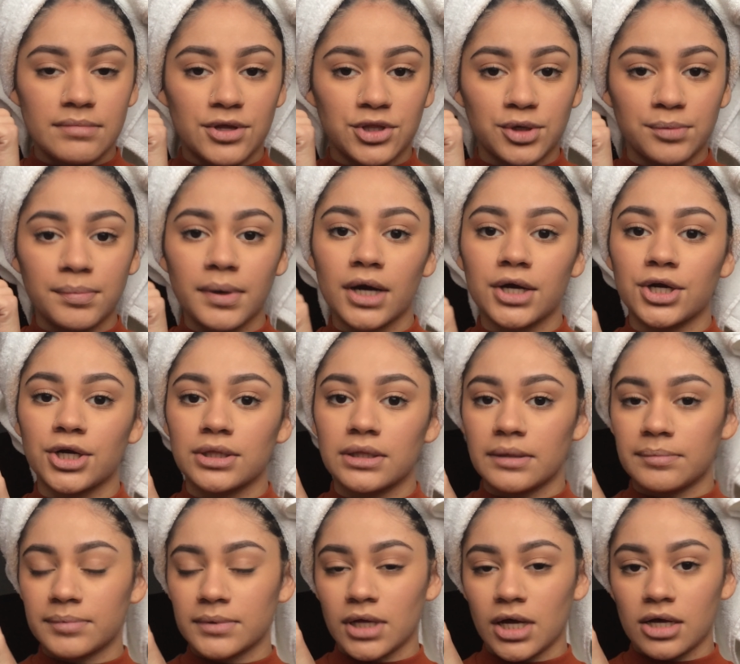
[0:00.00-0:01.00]
MotherPucker
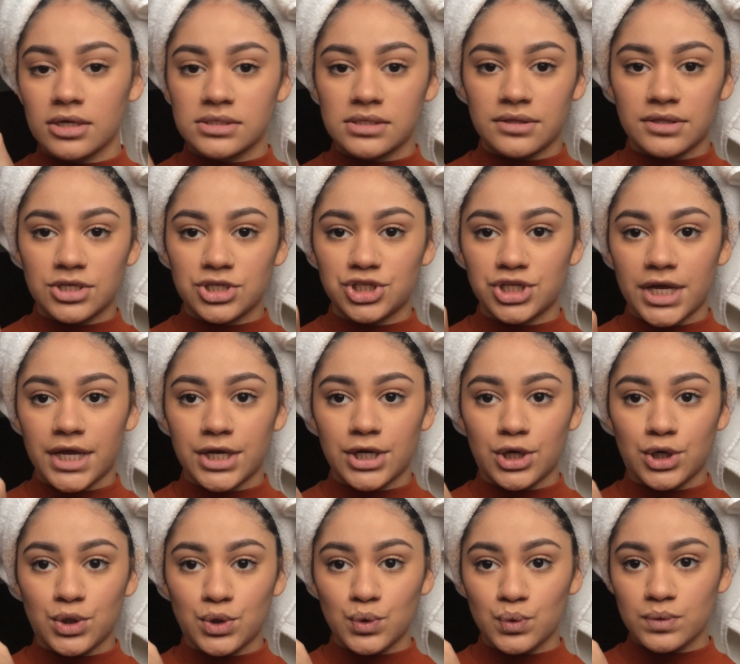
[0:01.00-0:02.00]
Lip Gloss in the shade
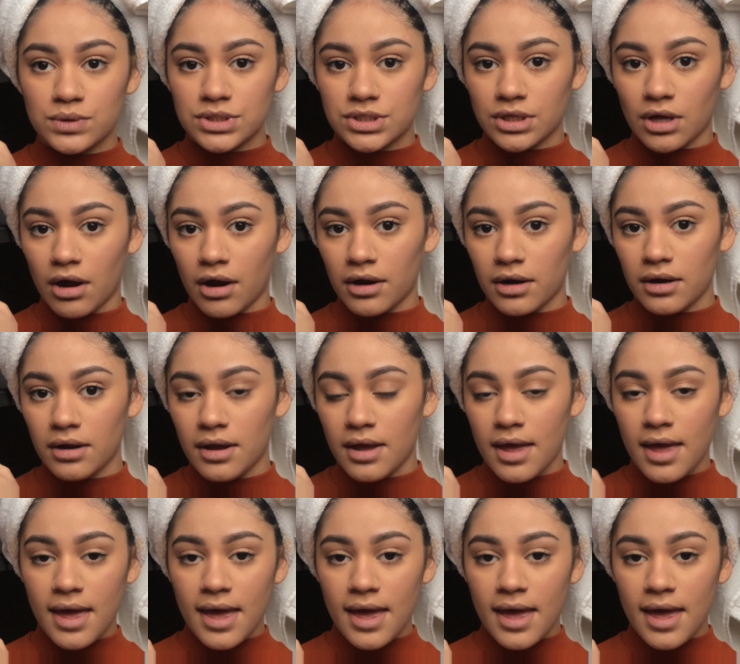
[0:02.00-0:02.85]
Nudestar,